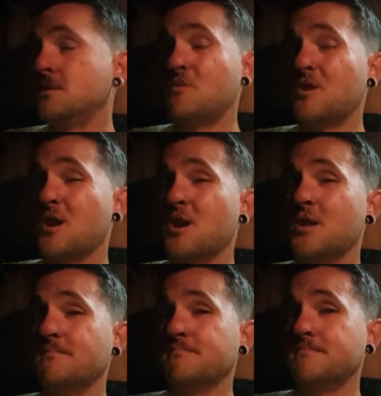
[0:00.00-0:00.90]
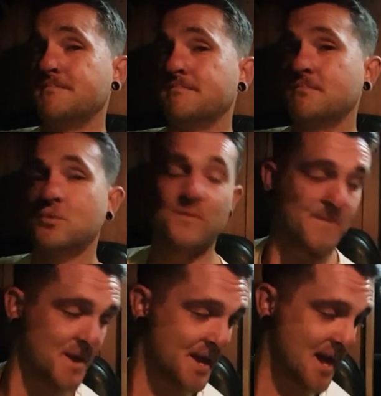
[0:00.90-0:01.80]
No one got hurt. All
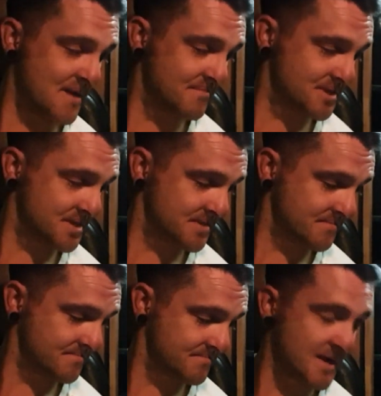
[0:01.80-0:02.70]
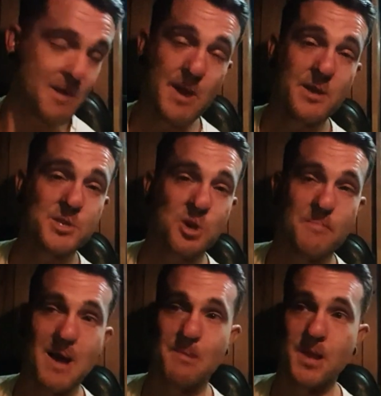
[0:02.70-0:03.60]
fun and games. Anyway, I'm going to
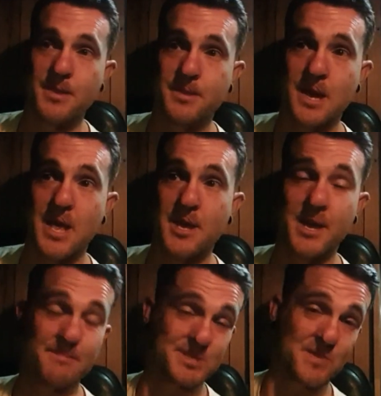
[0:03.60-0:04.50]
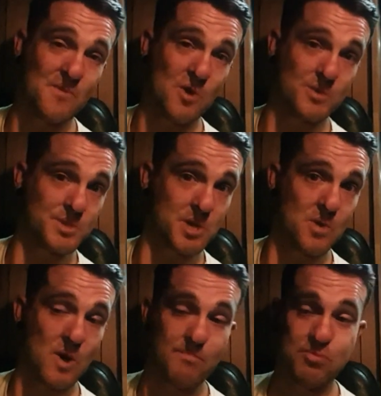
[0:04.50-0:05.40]
stop babbling and I'm going to get myself gone. So
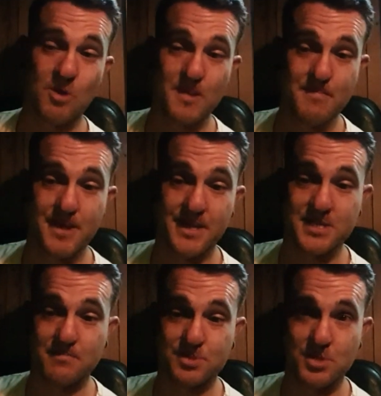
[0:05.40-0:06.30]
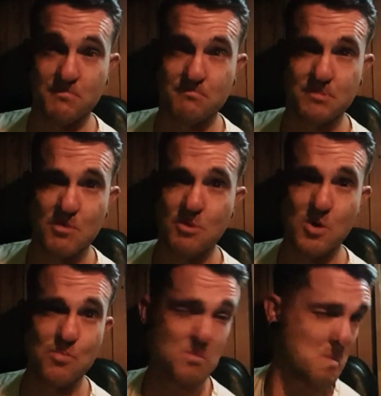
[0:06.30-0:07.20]
I'll probably pick this up tomorrow
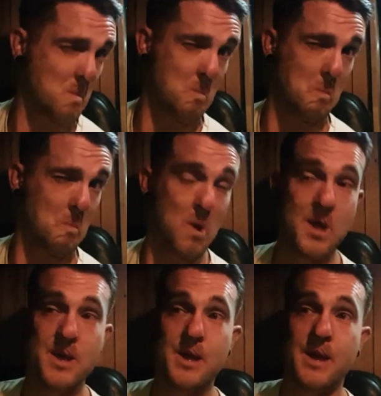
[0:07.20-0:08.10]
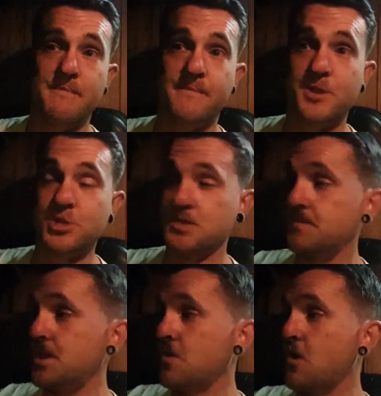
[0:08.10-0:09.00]
and finish this
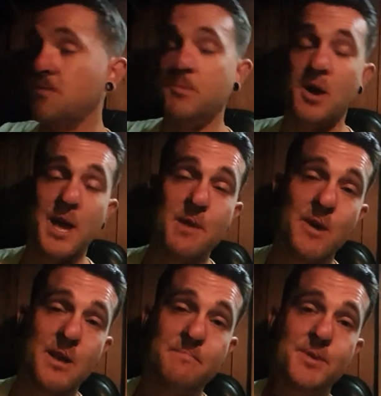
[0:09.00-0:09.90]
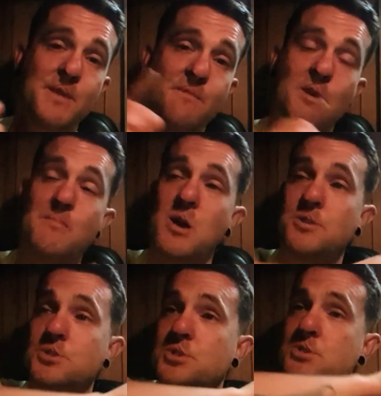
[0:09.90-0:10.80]
video off. But anyway, thank you very
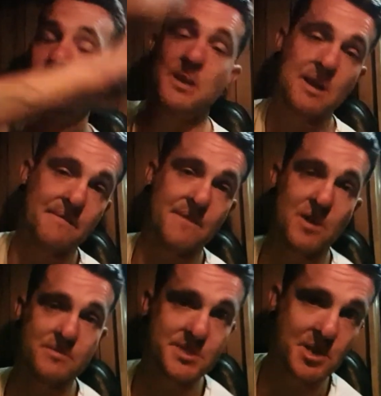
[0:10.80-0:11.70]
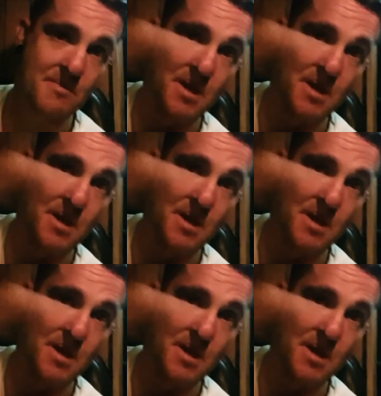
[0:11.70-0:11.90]
much. Have fun. See